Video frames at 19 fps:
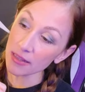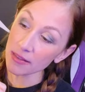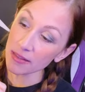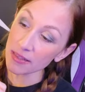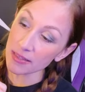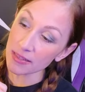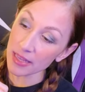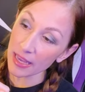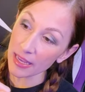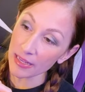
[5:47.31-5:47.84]
this
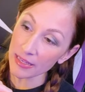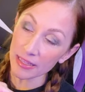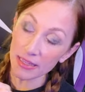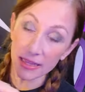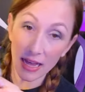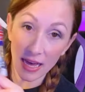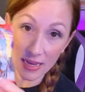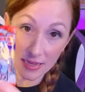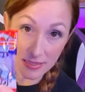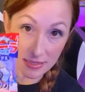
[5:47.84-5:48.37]
candy
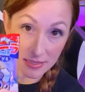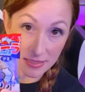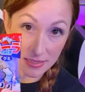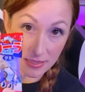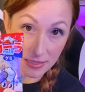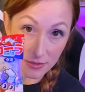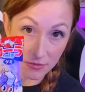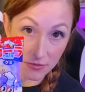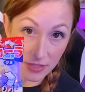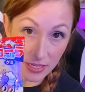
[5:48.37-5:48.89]
last
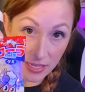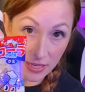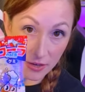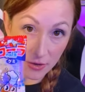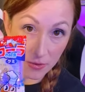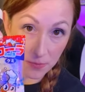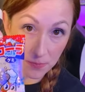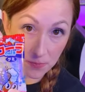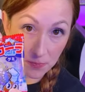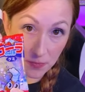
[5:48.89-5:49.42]
video
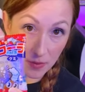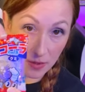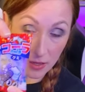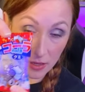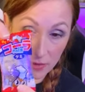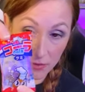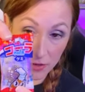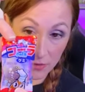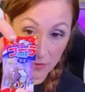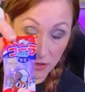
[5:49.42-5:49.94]
if
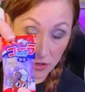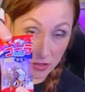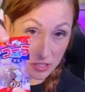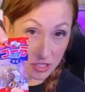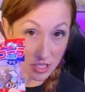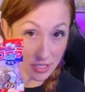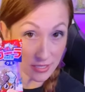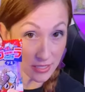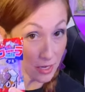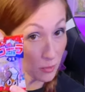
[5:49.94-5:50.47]
you haven't already
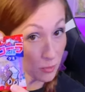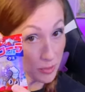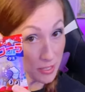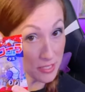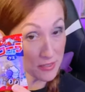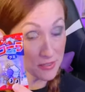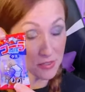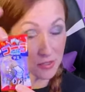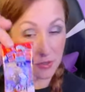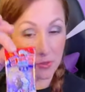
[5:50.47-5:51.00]
checked it out, please
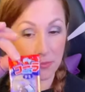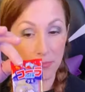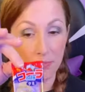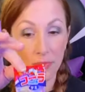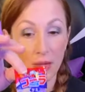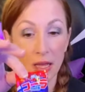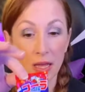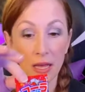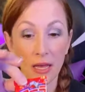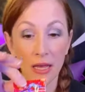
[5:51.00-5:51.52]
do.
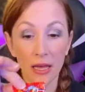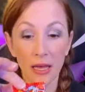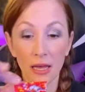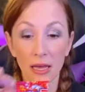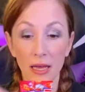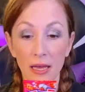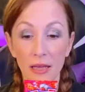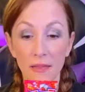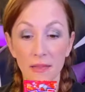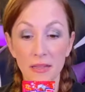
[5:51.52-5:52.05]

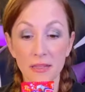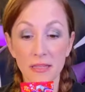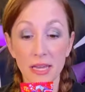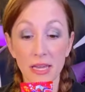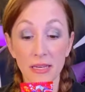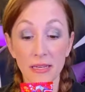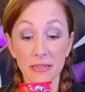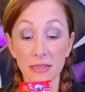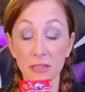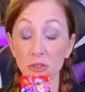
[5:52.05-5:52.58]
And this candy
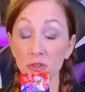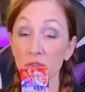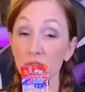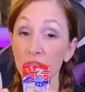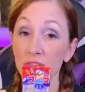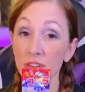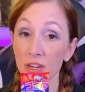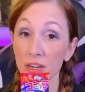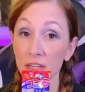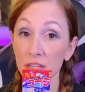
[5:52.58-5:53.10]
is actually
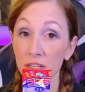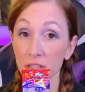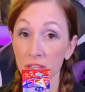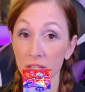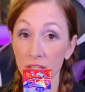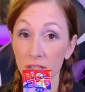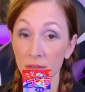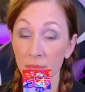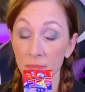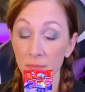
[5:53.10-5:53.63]
very
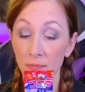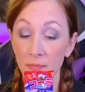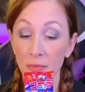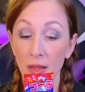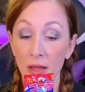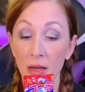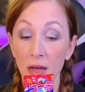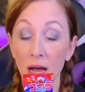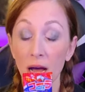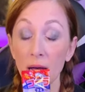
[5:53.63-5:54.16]
good.
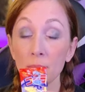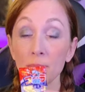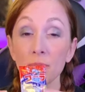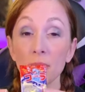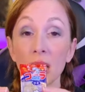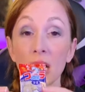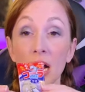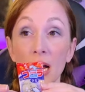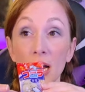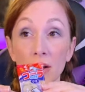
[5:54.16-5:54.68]
I'm,
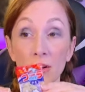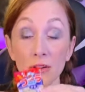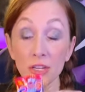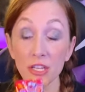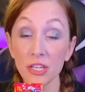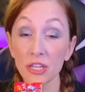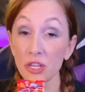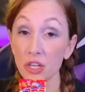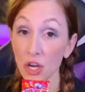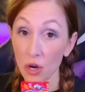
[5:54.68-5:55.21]
I already
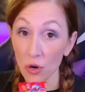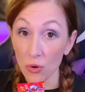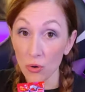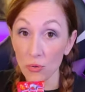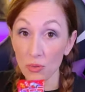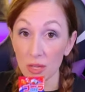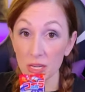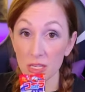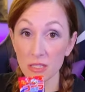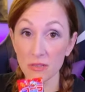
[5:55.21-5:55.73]
know
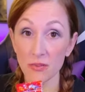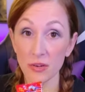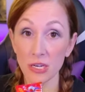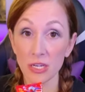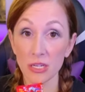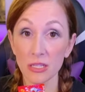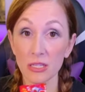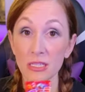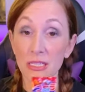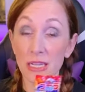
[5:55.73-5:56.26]
that it's very
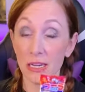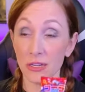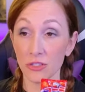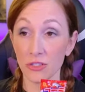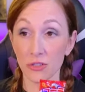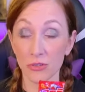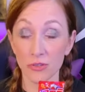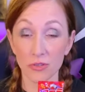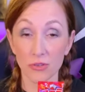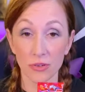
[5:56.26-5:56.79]
good. The texture
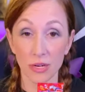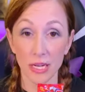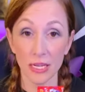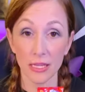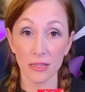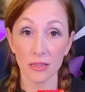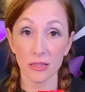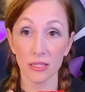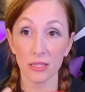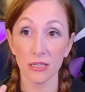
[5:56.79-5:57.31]
is
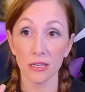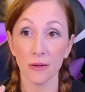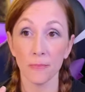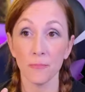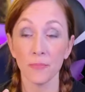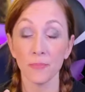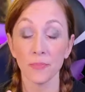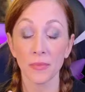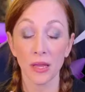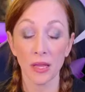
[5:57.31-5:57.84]
great. The,
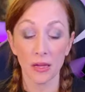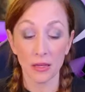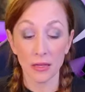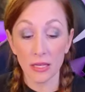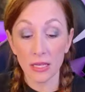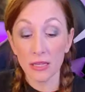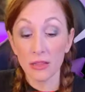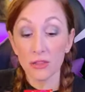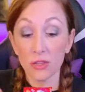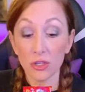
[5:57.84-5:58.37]

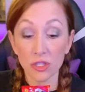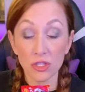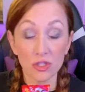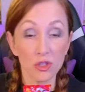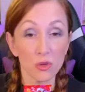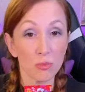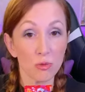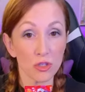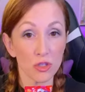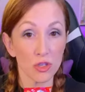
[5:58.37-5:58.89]
it looks
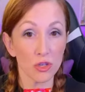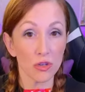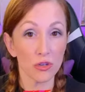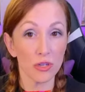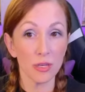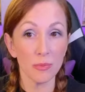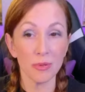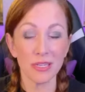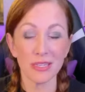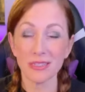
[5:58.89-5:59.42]
super sugary,
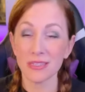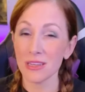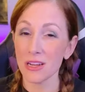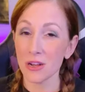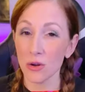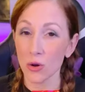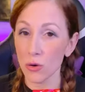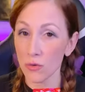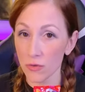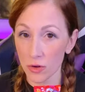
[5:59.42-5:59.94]
but it's not
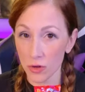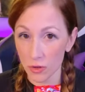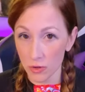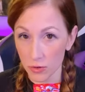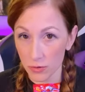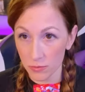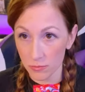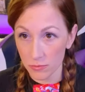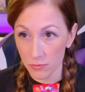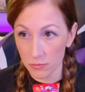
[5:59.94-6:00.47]

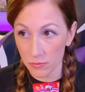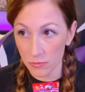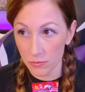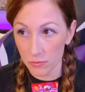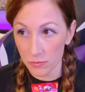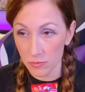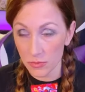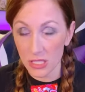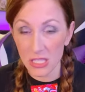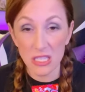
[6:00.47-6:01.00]

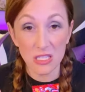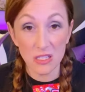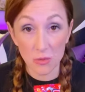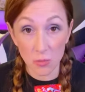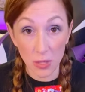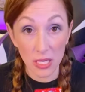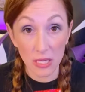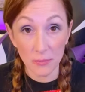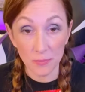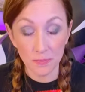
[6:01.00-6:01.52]
overly
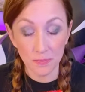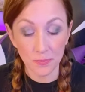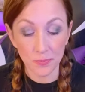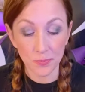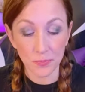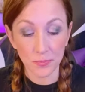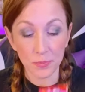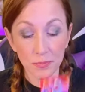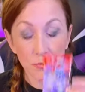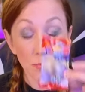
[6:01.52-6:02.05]
sweet.
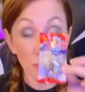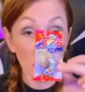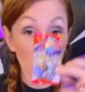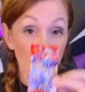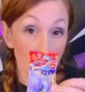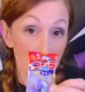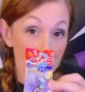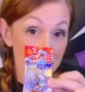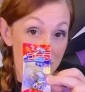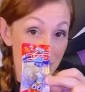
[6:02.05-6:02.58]
I'm
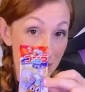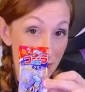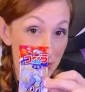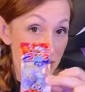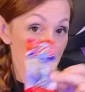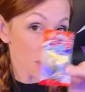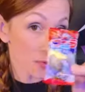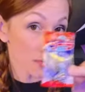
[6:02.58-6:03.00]
going to save this one